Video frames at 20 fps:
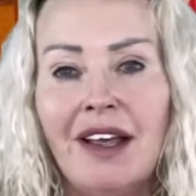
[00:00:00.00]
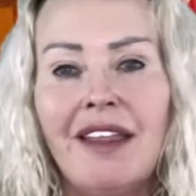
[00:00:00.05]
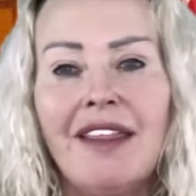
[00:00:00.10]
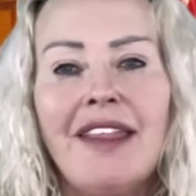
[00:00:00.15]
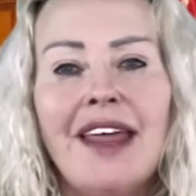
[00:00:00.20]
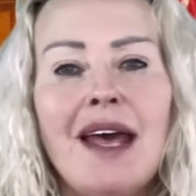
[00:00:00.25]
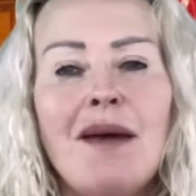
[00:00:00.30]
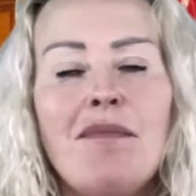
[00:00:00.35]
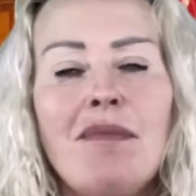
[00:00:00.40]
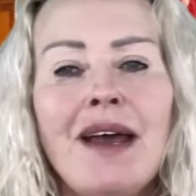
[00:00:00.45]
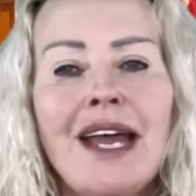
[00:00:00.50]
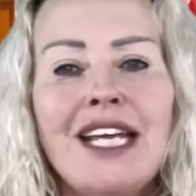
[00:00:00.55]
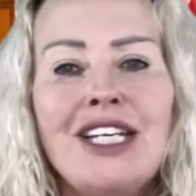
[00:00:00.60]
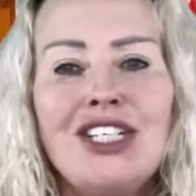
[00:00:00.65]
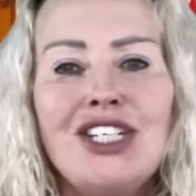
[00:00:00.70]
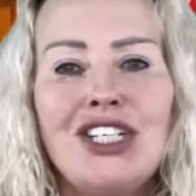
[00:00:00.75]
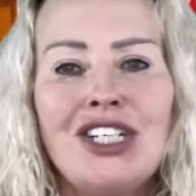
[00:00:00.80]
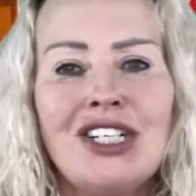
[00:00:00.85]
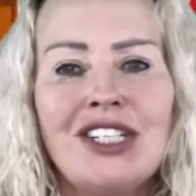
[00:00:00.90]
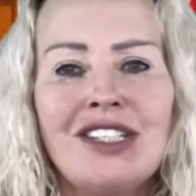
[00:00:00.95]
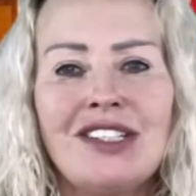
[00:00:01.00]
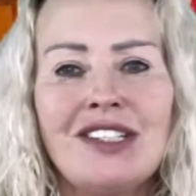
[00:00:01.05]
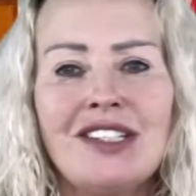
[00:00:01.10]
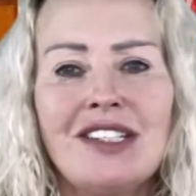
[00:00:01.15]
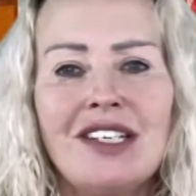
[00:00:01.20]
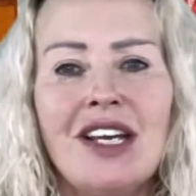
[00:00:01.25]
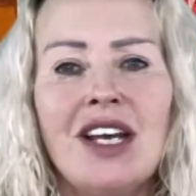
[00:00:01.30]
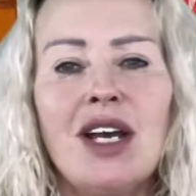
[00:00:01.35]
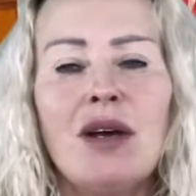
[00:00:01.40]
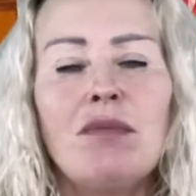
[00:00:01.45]
They're
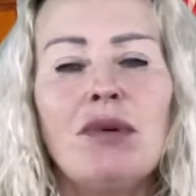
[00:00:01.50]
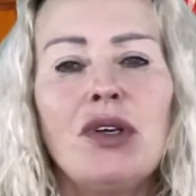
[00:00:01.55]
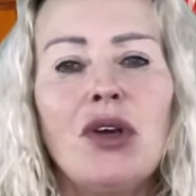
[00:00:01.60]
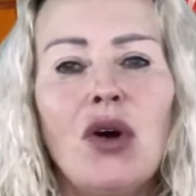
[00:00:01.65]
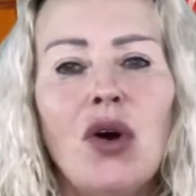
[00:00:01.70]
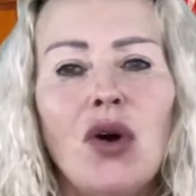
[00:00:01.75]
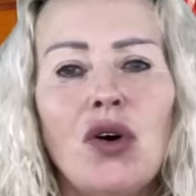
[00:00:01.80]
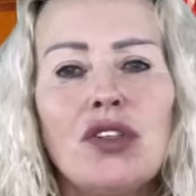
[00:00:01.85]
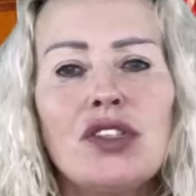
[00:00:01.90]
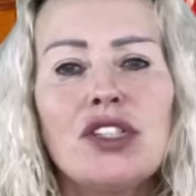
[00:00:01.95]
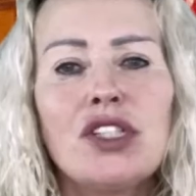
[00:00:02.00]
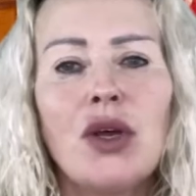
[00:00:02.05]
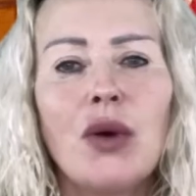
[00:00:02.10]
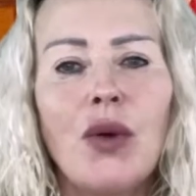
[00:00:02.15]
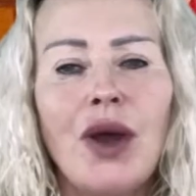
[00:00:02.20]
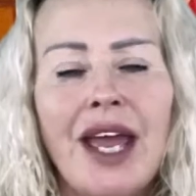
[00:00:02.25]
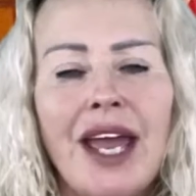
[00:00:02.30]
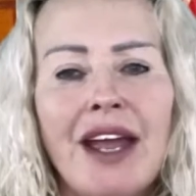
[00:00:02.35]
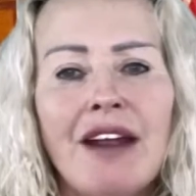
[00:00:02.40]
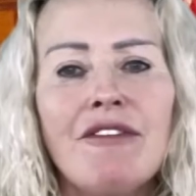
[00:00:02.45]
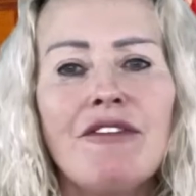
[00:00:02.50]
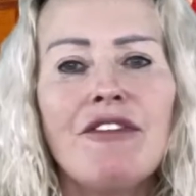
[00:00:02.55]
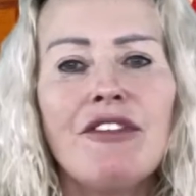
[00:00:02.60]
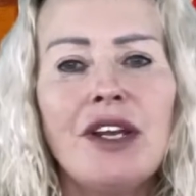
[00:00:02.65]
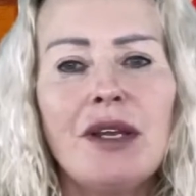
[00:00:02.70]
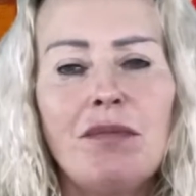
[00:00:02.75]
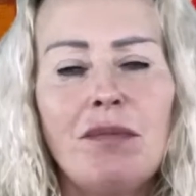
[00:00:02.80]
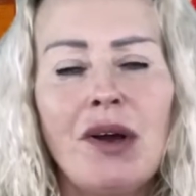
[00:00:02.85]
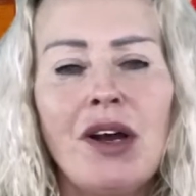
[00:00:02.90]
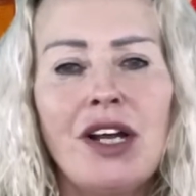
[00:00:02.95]
patients, but also
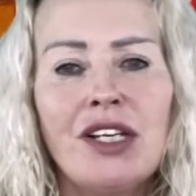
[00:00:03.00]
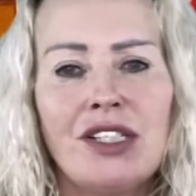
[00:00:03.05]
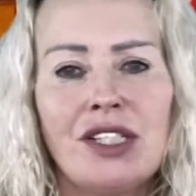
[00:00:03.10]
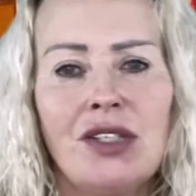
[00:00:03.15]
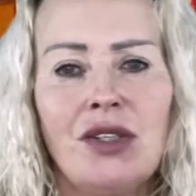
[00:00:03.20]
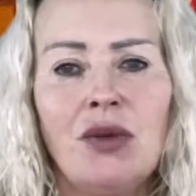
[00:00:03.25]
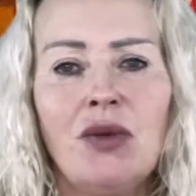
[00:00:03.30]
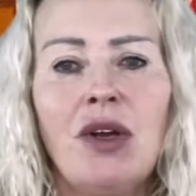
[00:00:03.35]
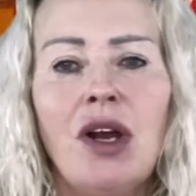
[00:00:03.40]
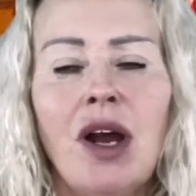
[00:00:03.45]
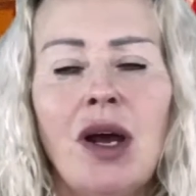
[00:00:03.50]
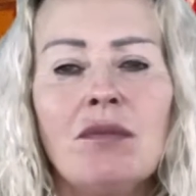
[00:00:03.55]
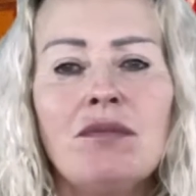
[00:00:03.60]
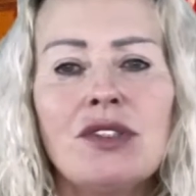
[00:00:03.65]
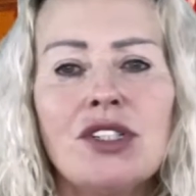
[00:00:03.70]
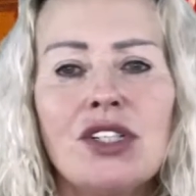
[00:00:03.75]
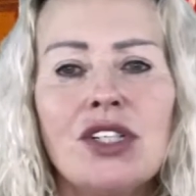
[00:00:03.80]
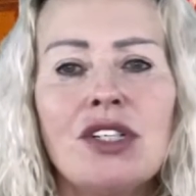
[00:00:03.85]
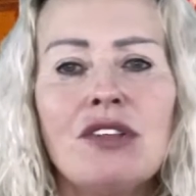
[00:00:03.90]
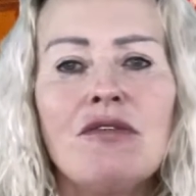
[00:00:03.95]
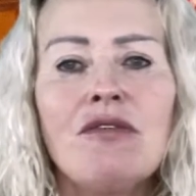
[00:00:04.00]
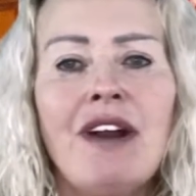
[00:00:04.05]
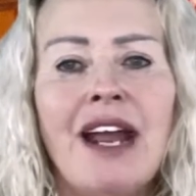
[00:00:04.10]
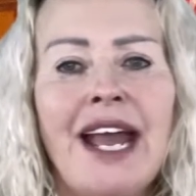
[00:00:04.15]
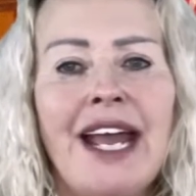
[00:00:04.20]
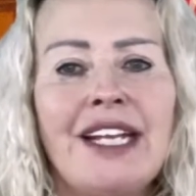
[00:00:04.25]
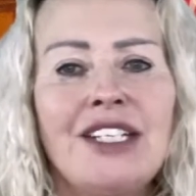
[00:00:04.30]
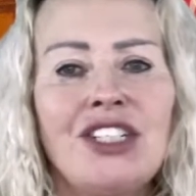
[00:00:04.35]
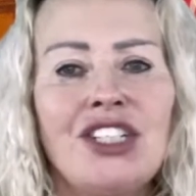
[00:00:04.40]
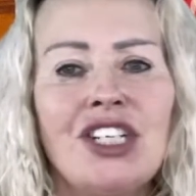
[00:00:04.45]
every person who comes to the
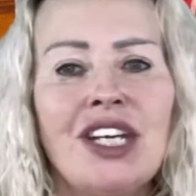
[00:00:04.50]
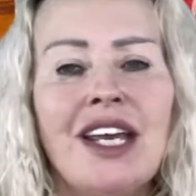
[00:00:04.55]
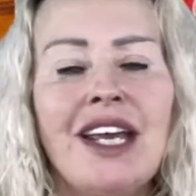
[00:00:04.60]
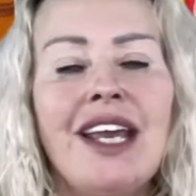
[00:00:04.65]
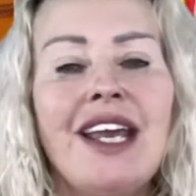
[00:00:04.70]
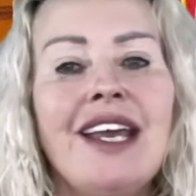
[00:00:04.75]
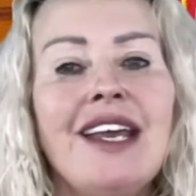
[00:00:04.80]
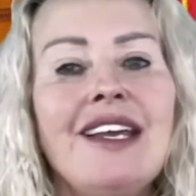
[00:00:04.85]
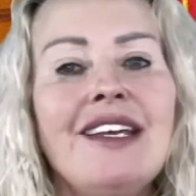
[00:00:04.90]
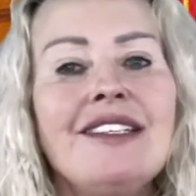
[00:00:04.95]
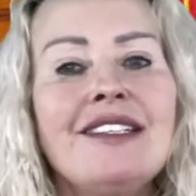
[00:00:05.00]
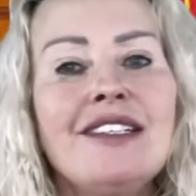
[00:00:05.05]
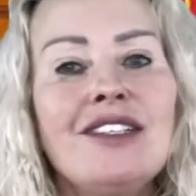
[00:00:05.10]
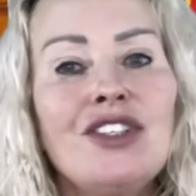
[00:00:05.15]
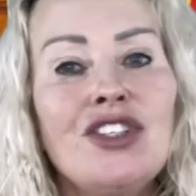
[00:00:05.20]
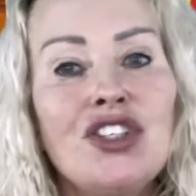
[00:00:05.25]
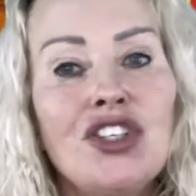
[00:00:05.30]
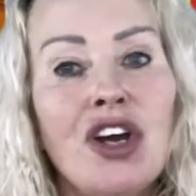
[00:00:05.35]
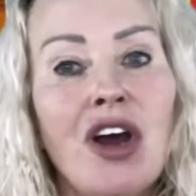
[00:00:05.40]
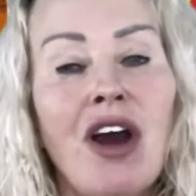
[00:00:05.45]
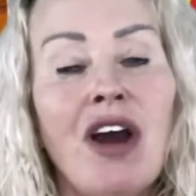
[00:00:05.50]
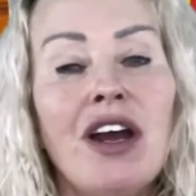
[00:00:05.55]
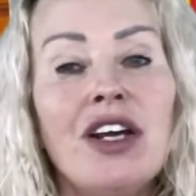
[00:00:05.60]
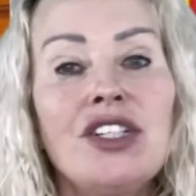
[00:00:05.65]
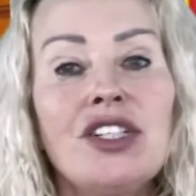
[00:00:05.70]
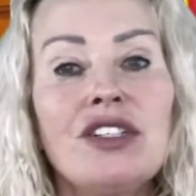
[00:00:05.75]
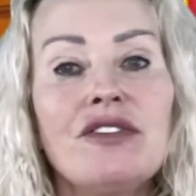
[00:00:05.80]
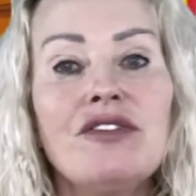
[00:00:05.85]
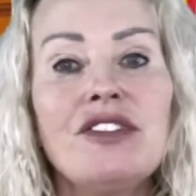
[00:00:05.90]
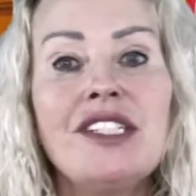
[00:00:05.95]
ranch is in
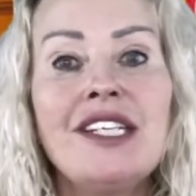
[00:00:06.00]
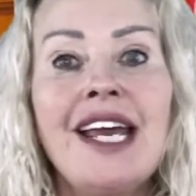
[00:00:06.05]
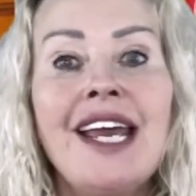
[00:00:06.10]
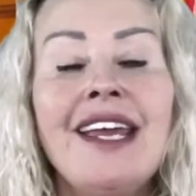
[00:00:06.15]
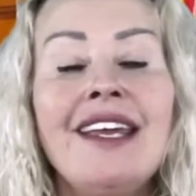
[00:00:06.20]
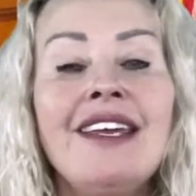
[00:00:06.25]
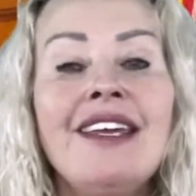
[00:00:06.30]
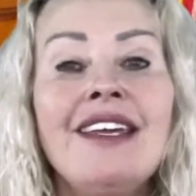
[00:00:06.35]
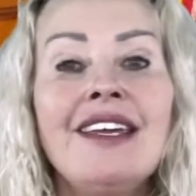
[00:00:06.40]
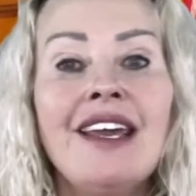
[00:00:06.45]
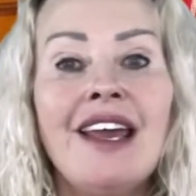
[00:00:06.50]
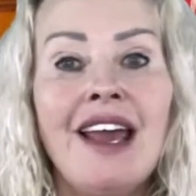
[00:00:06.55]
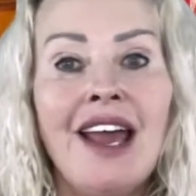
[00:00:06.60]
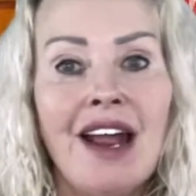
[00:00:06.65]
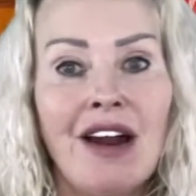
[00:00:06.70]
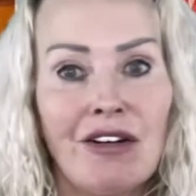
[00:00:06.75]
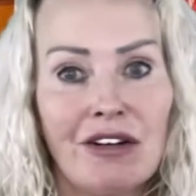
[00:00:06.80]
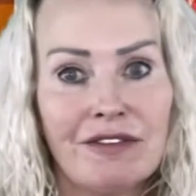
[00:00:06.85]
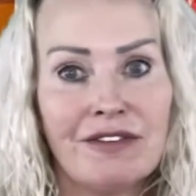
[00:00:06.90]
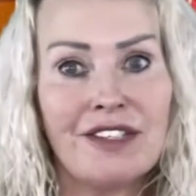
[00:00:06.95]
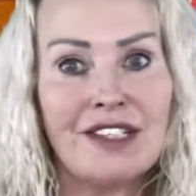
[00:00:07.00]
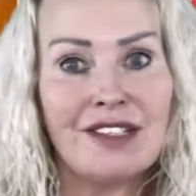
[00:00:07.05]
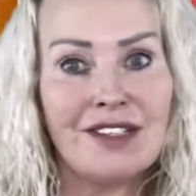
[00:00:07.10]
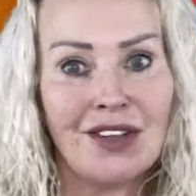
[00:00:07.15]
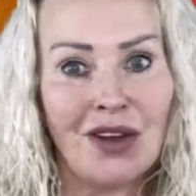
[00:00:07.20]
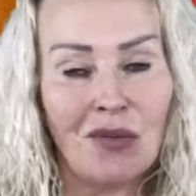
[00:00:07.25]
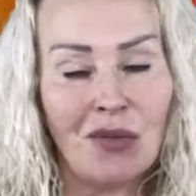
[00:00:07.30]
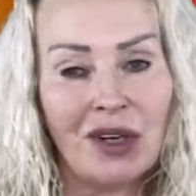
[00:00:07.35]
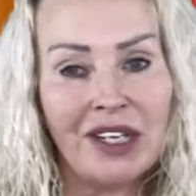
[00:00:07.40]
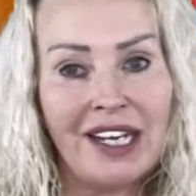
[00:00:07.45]
charge of taking care of
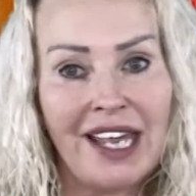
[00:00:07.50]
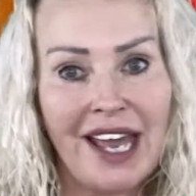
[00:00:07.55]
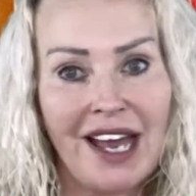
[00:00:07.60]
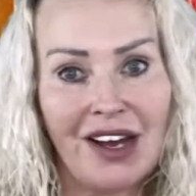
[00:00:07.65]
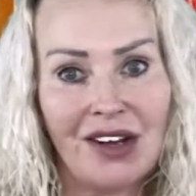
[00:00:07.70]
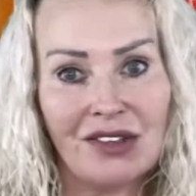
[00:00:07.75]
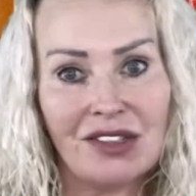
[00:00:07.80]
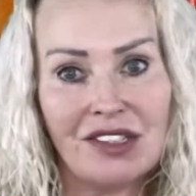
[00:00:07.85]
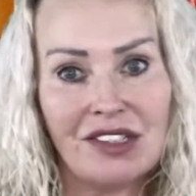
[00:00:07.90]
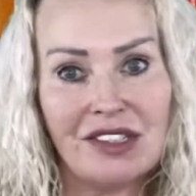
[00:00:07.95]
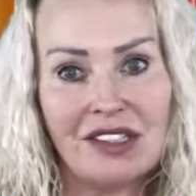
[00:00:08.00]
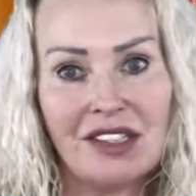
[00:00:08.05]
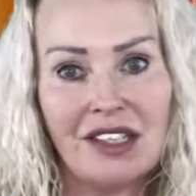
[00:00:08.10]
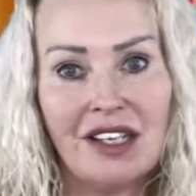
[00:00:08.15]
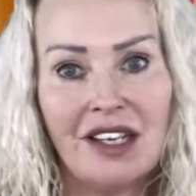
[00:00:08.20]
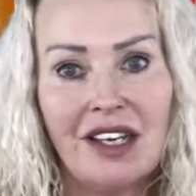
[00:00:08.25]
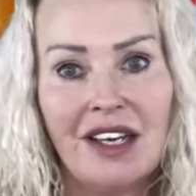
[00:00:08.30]
someone else.